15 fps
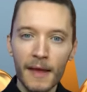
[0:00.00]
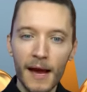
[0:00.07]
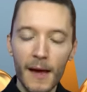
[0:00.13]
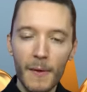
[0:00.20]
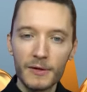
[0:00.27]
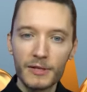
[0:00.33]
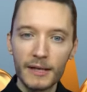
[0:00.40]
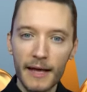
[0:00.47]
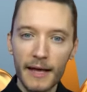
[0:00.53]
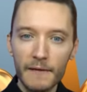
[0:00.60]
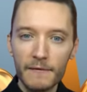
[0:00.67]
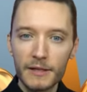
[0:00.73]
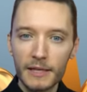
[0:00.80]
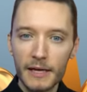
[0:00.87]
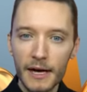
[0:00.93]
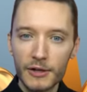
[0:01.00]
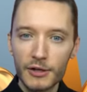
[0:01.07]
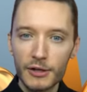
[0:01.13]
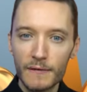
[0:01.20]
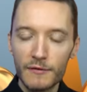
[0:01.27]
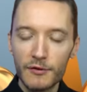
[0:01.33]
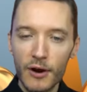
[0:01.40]
and there's a lot of
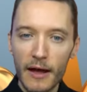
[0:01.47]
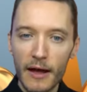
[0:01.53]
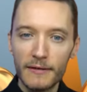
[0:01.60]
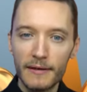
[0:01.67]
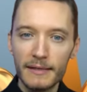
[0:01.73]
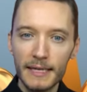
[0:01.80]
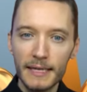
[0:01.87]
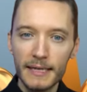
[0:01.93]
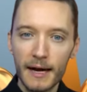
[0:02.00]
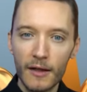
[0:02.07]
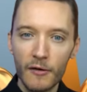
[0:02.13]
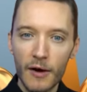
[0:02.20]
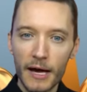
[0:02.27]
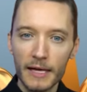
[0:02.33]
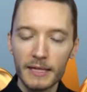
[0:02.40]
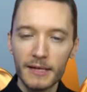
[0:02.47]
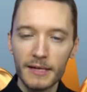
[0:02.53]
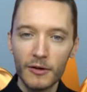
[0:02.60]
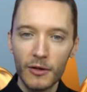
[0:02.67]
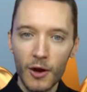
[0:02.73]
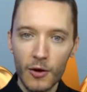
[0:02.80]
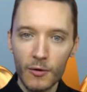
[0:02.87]
discussion of trying to de-dollarize
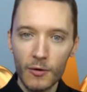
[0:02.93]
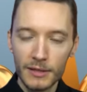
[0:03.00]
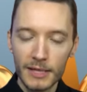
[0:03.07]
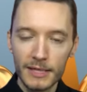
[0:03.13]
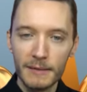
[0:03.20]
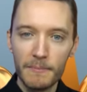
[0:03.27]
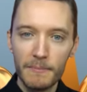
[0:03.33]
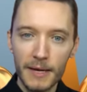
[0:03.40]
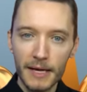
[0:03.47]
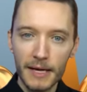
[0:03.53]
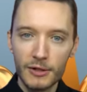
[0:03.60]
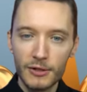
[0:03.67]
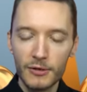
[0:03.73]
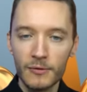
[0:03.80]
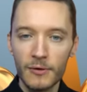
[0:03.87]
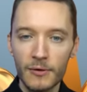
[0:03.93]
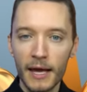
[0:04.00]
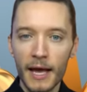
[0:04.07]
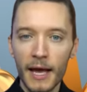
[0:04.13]
their loans. That's a big issue.